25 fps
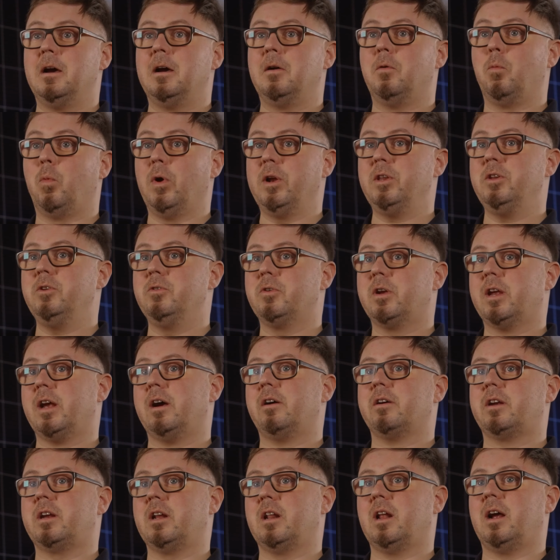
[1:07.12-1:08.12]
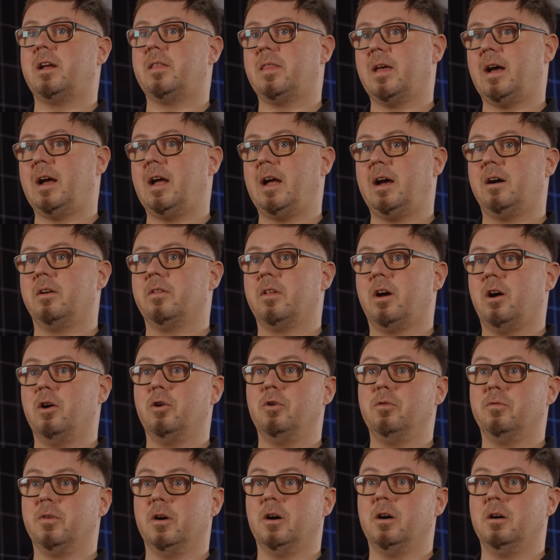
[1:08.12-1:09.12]
When you calculate that out
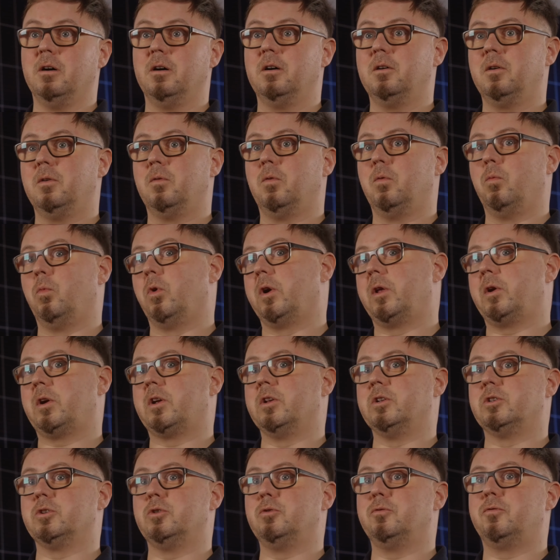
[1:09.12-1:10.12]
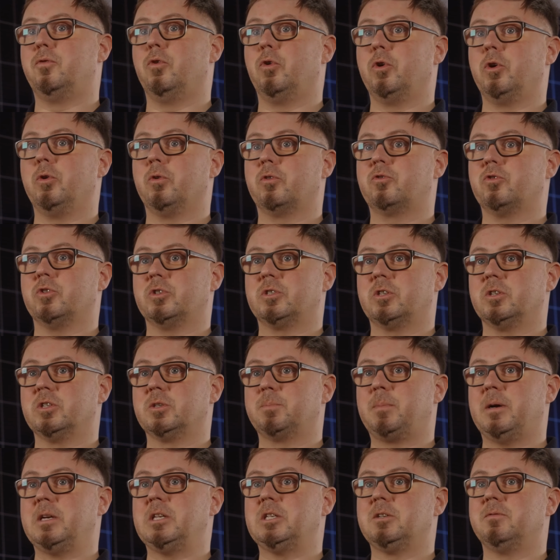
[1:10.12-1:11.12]
over what it can do for you across the
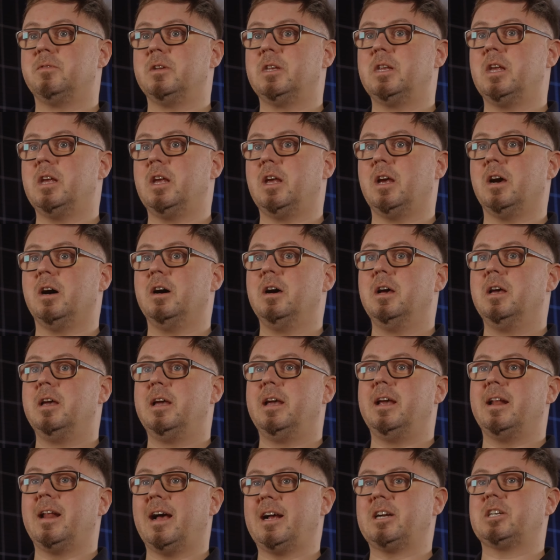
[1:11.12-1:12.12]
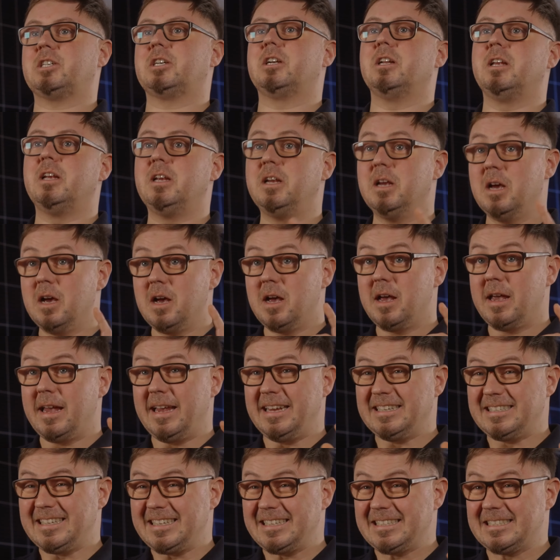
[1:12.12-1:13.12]
space of a year, it actually
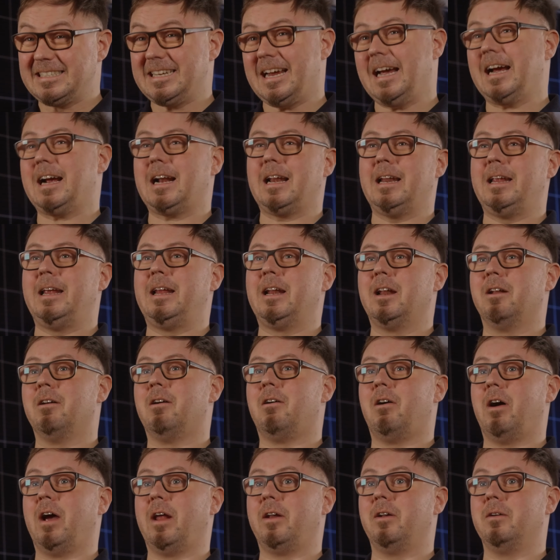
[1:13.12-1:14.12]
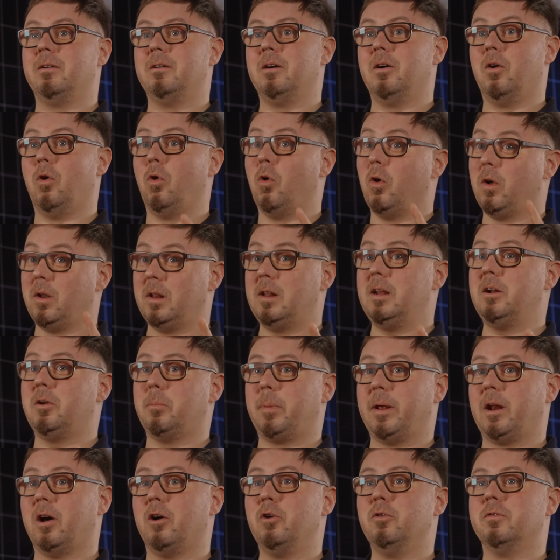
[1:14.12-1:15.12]
is exactly in line, or a little
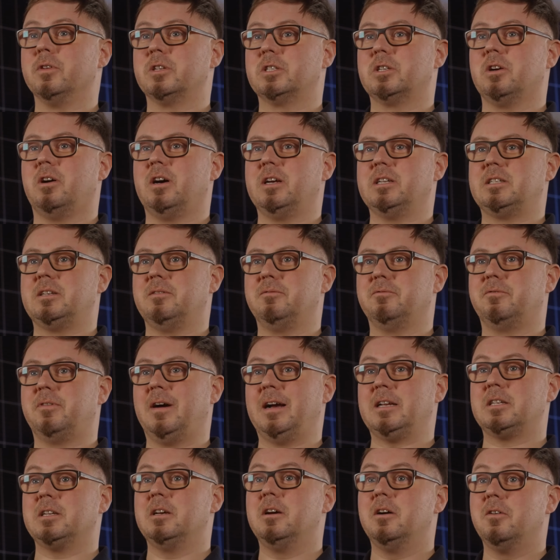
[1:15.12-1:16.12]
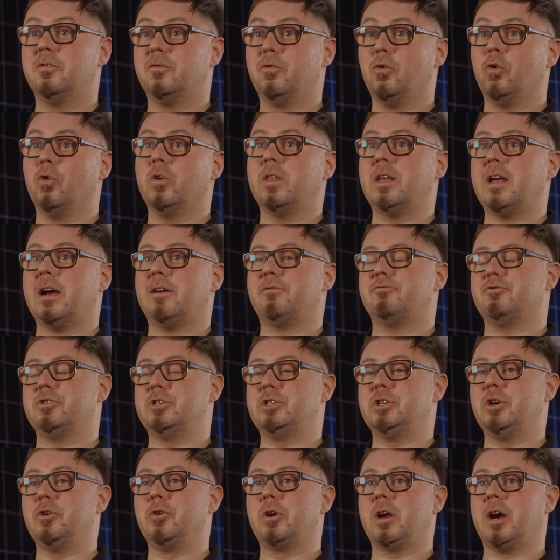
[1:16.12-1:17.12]
bit oversized in fact, for the
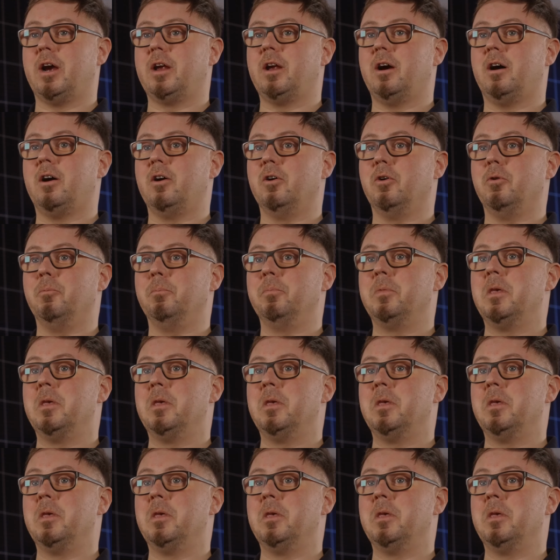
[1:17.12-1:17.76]
average UK home.